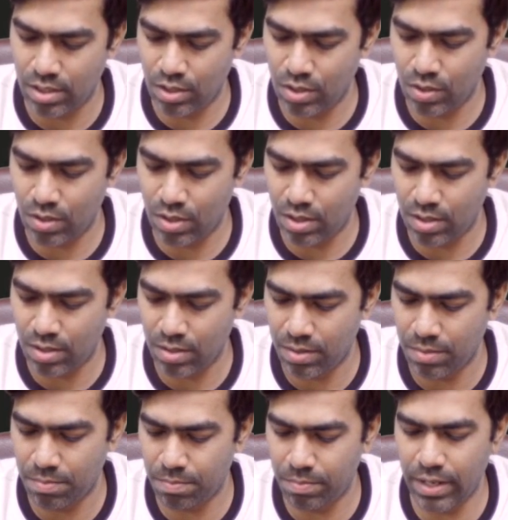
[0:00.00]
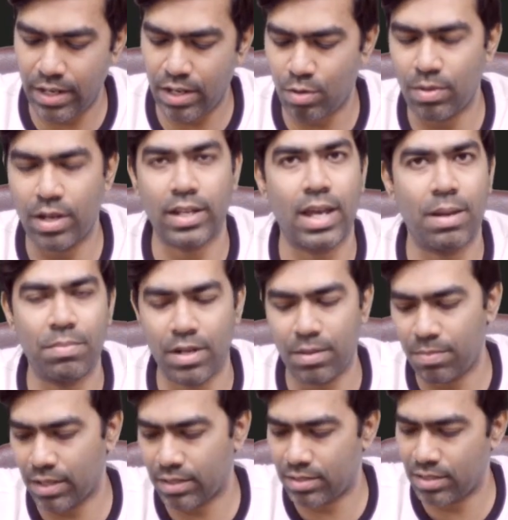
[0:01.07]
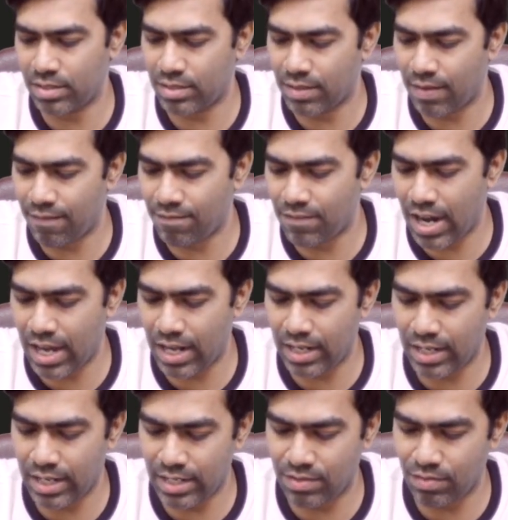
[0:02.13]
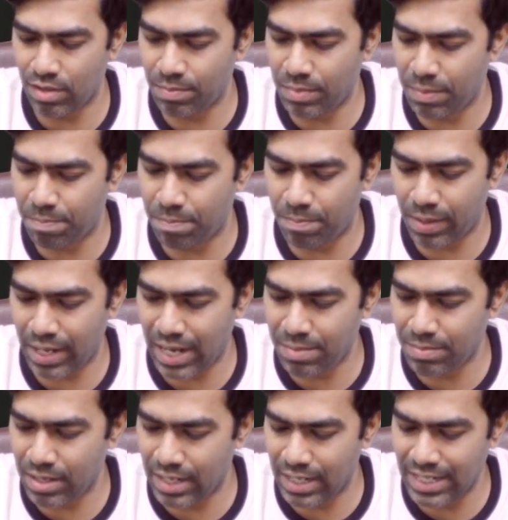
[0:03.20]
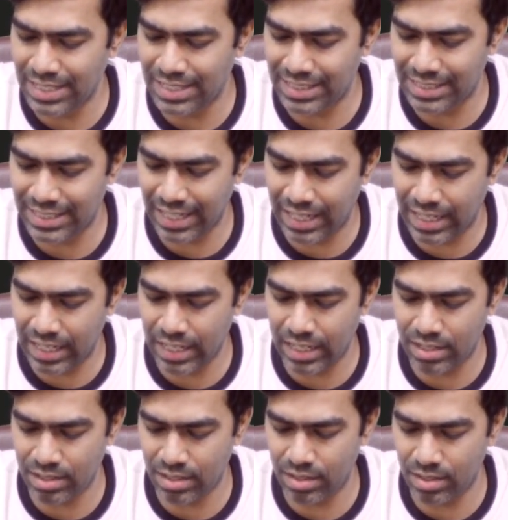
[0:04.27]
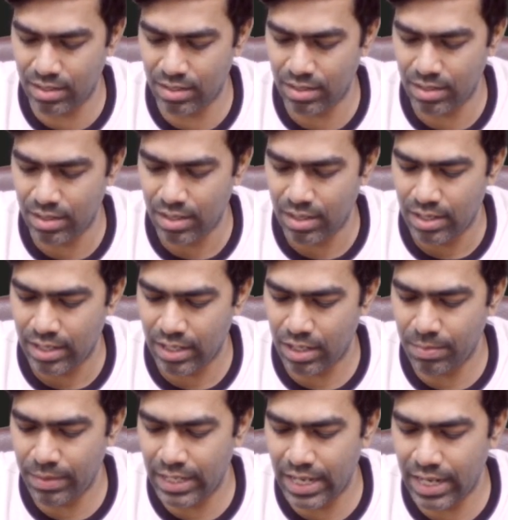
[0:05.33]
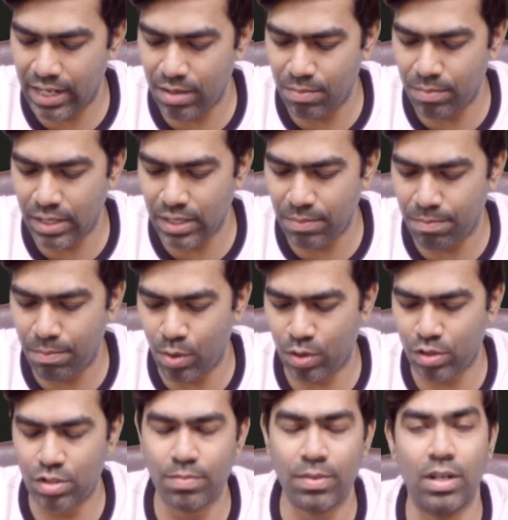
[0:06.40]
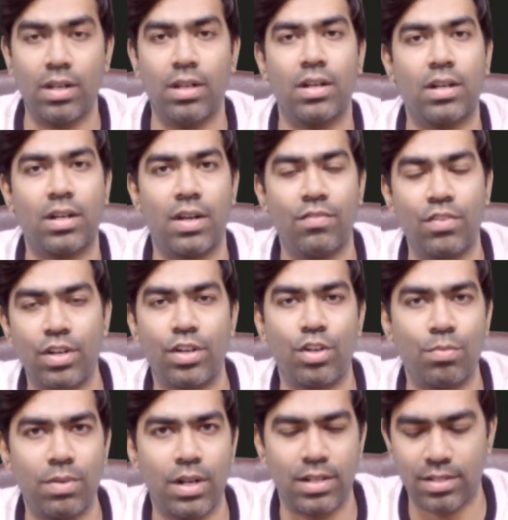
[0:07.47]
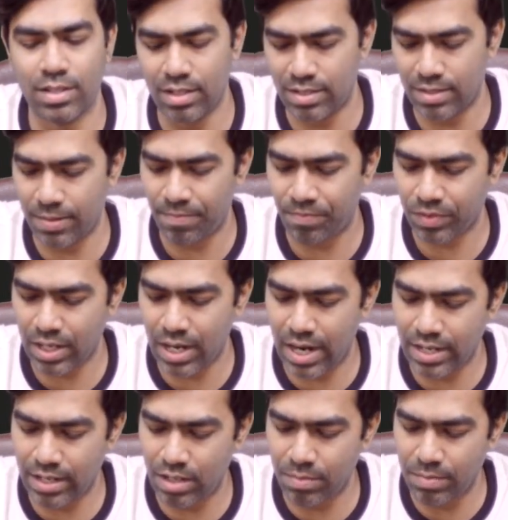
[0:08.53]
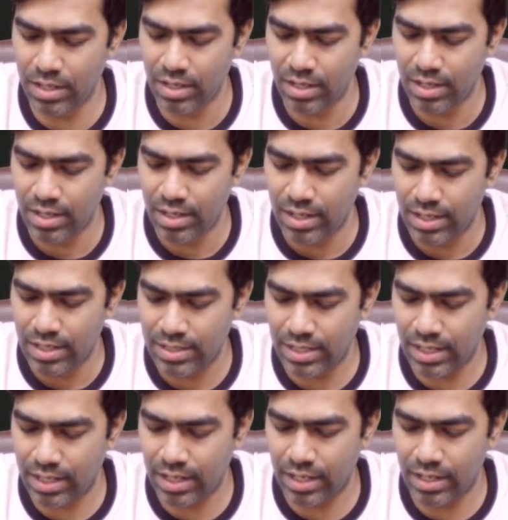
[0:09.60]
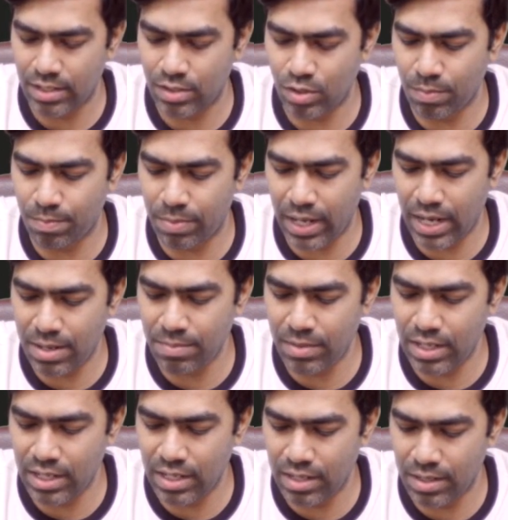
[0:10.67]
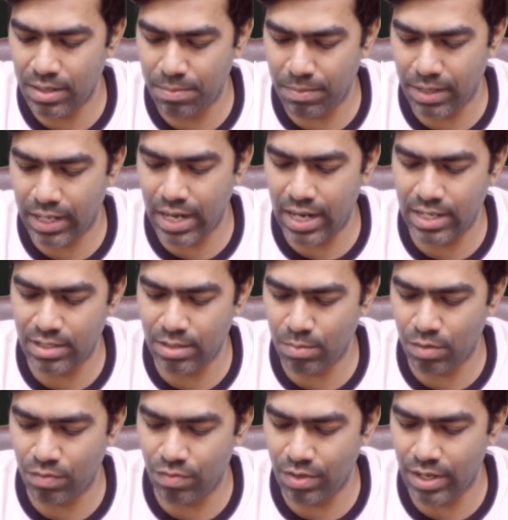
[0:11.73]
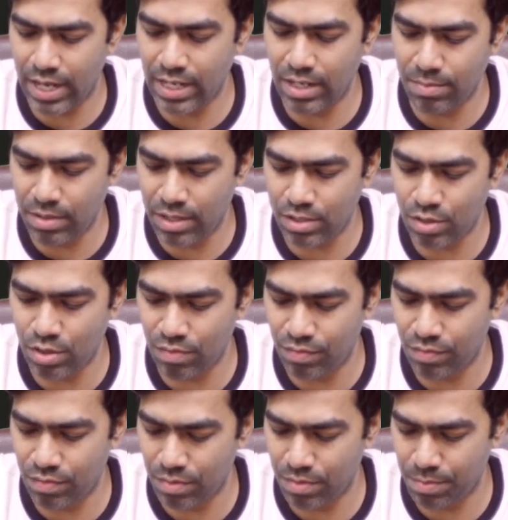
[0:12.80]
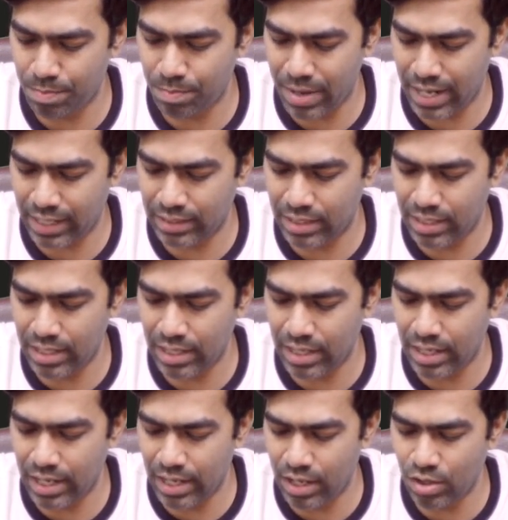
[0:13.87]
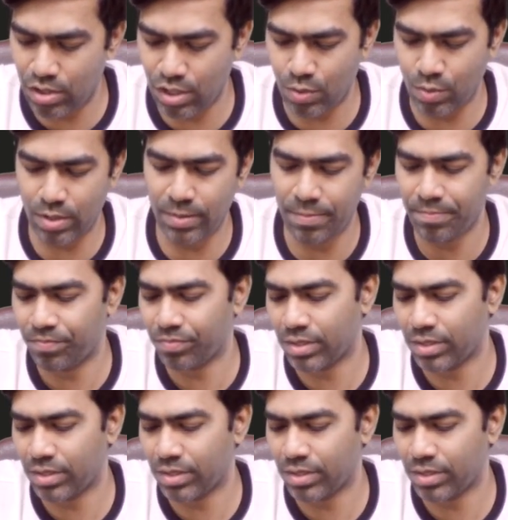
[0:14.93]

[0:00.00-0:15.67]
your peritubular capillary plexus where it will be primarily secreted. It will be taken up by the proximal convoluted tubular cells and it will be secreted. So the primary mechanism of elimination of MAG3 into the urine